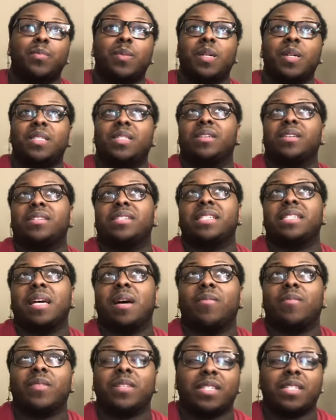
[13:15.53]
puts
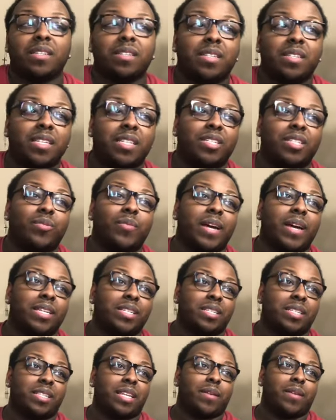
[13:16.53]
herself into situations,